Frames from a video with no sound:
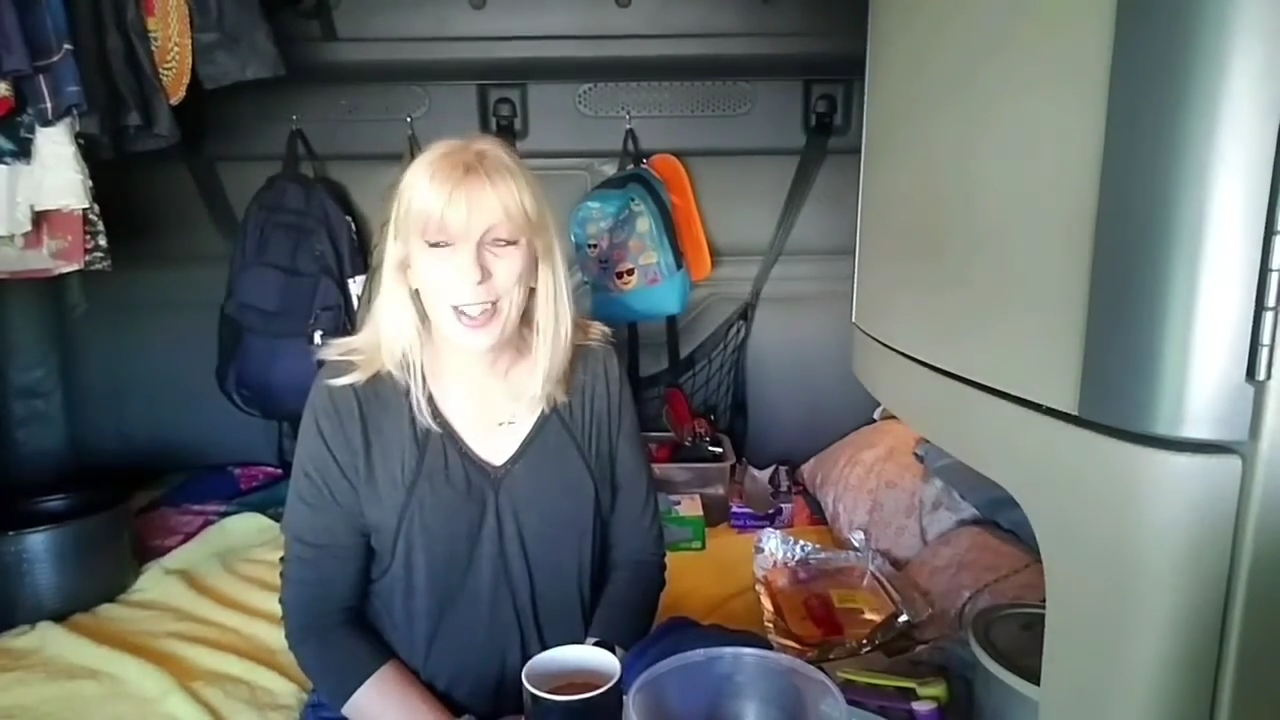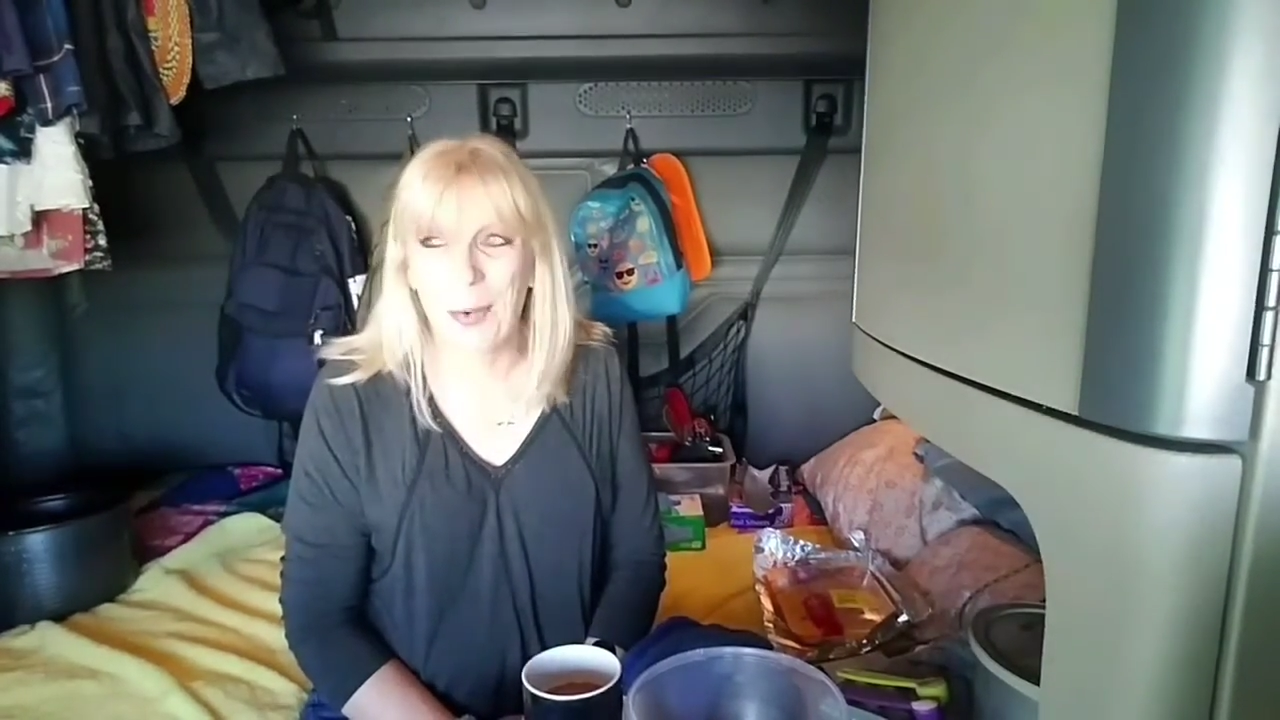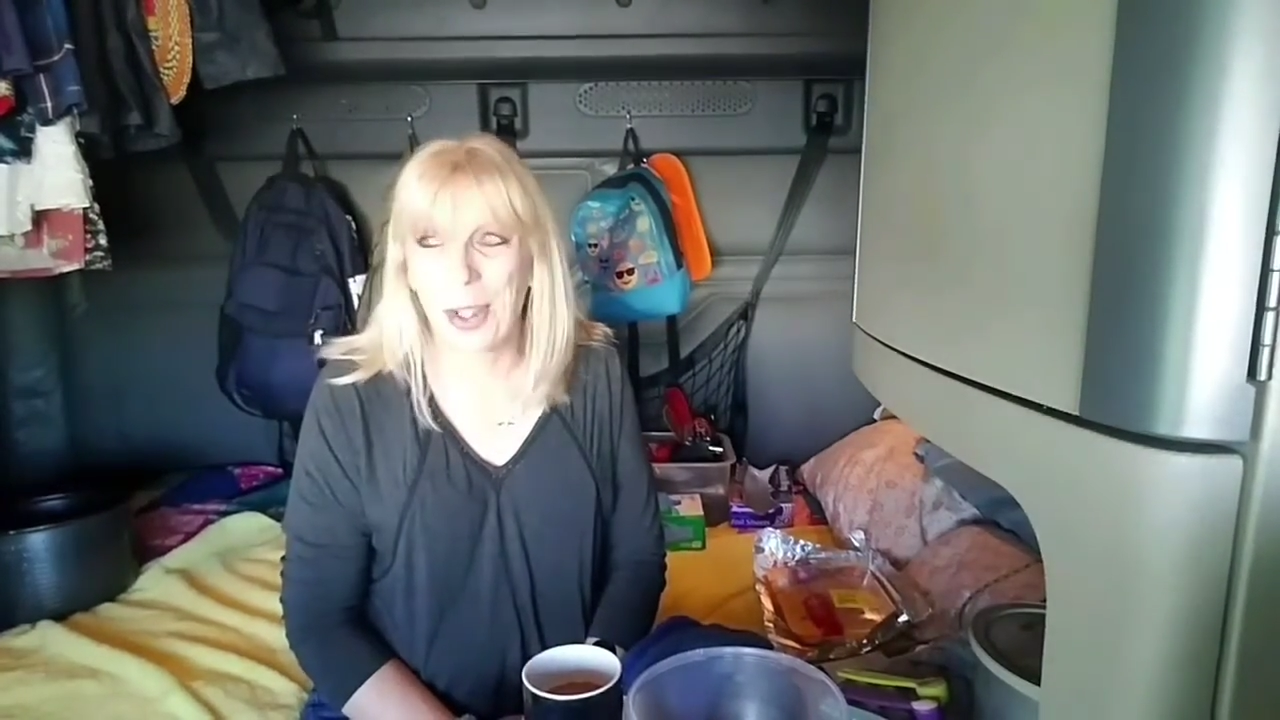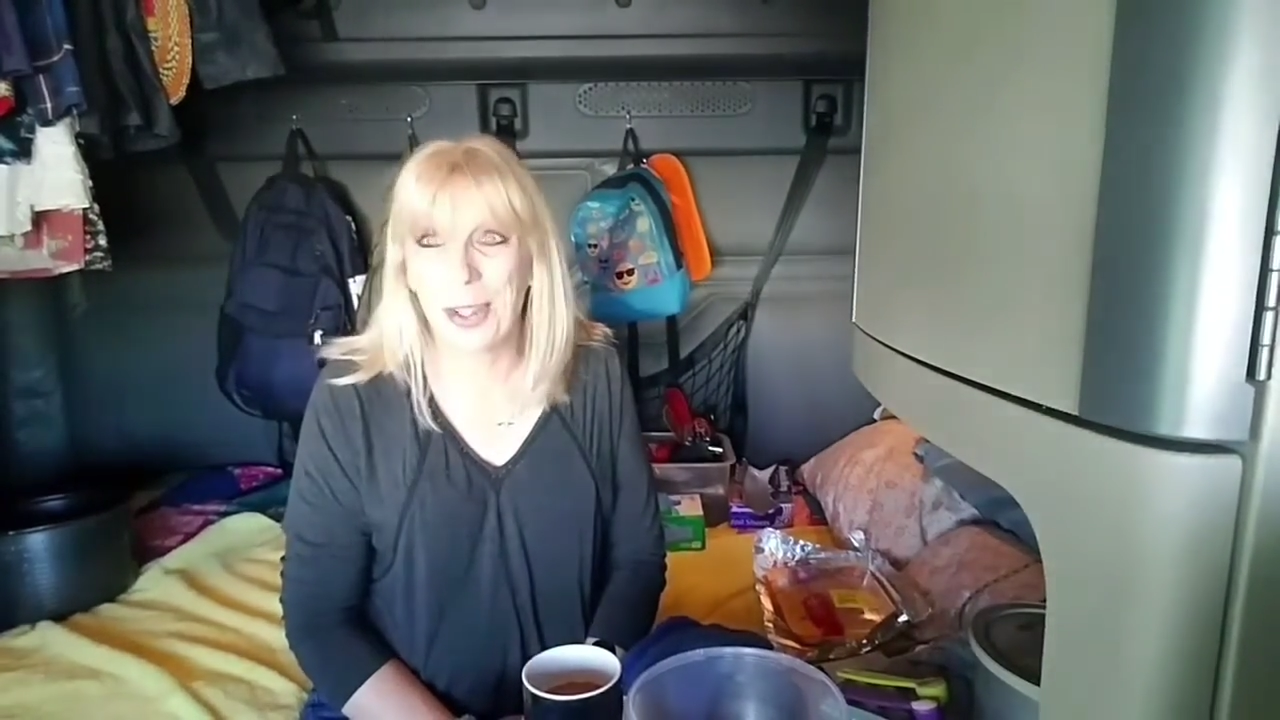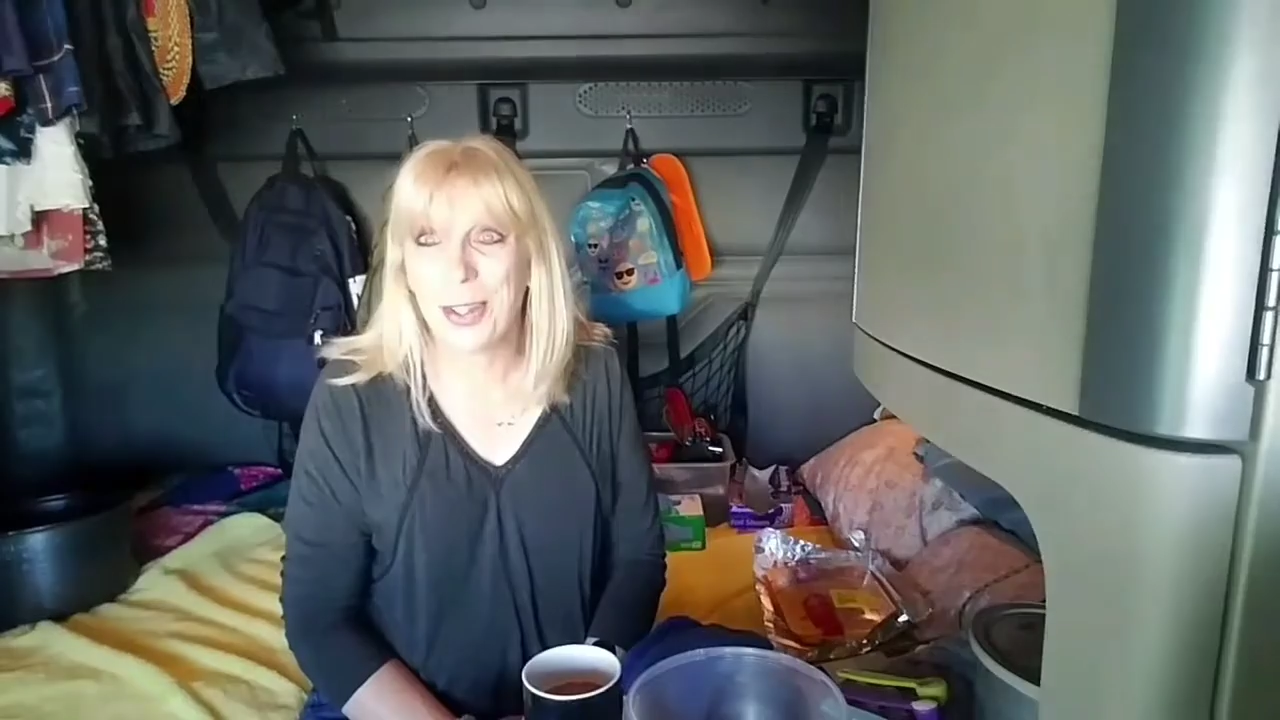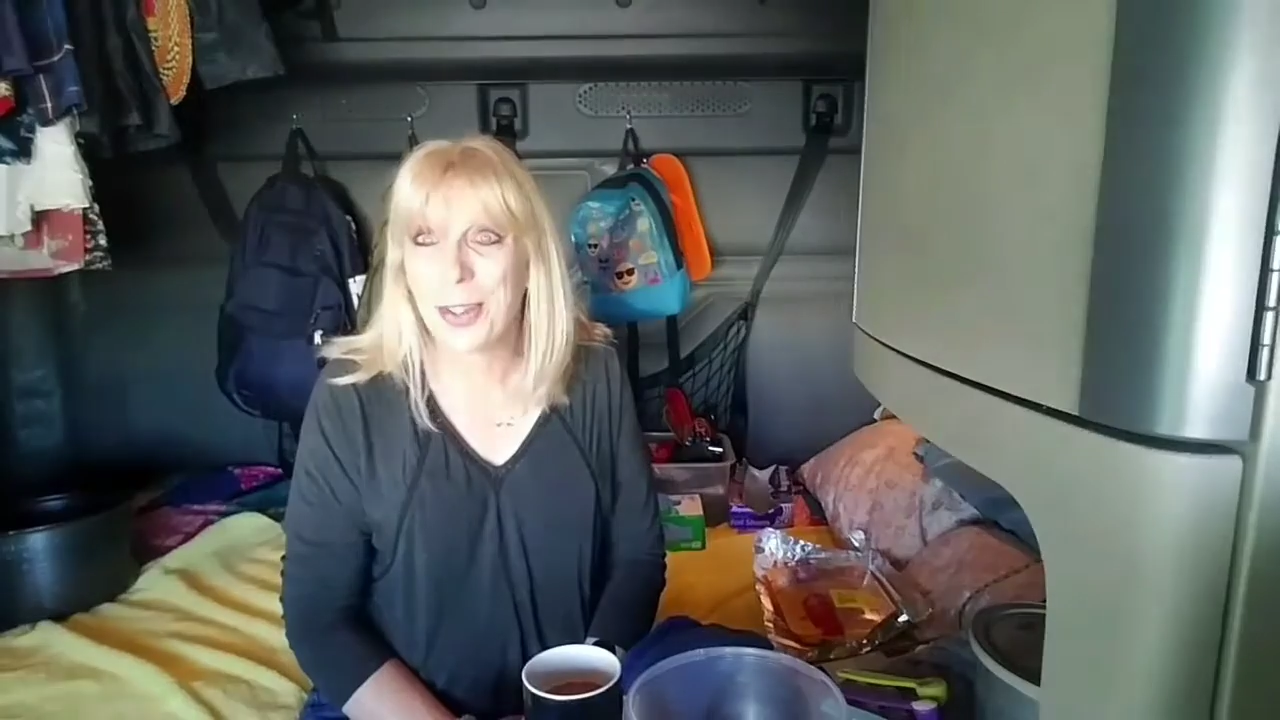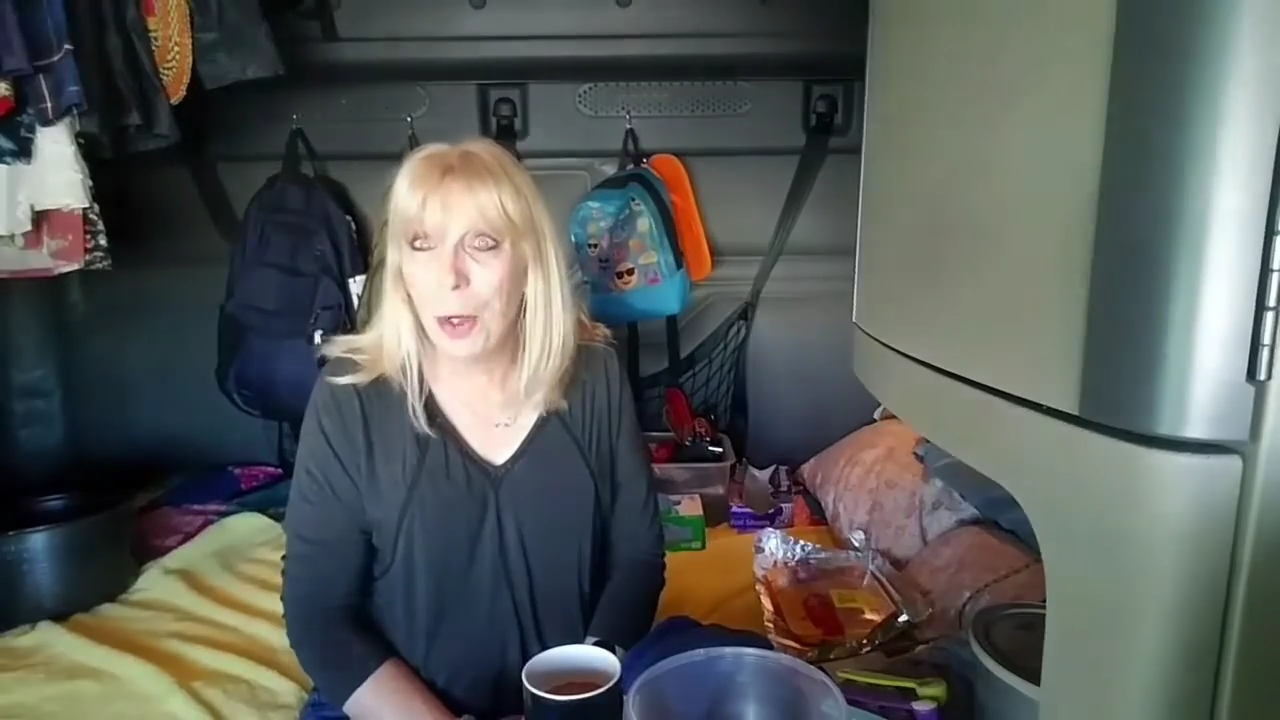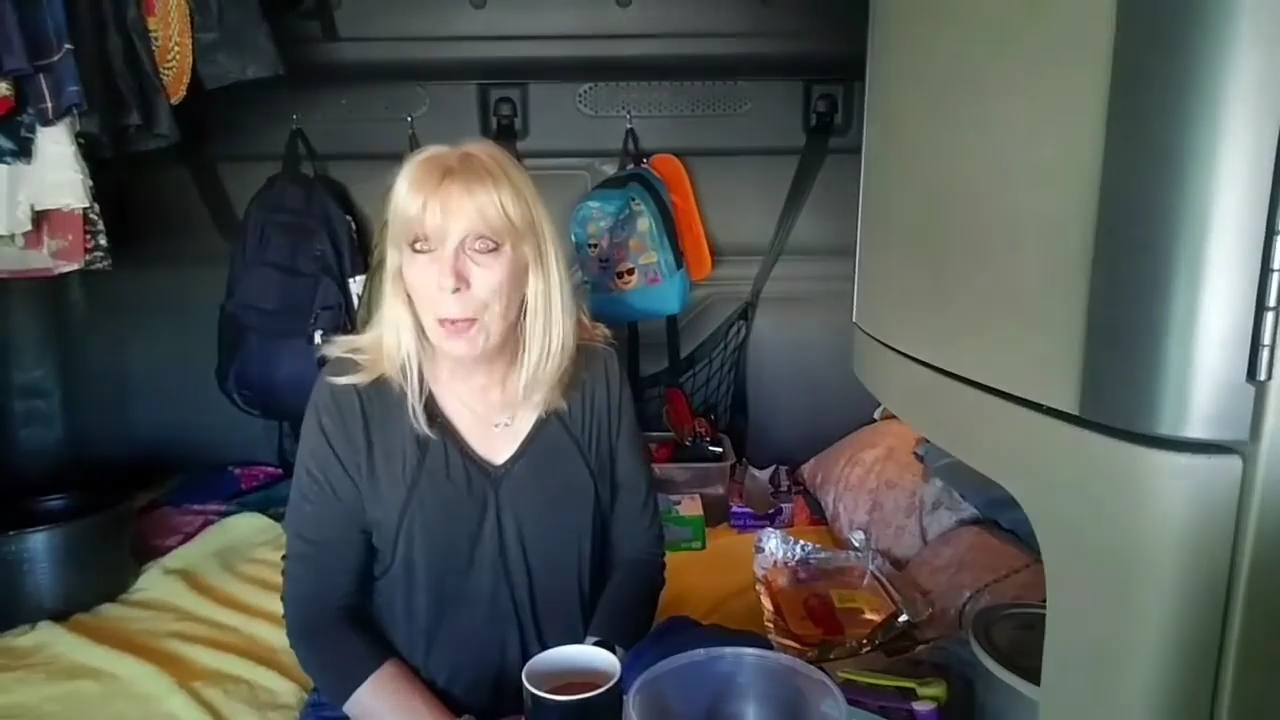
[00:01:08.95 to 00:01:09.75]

So we're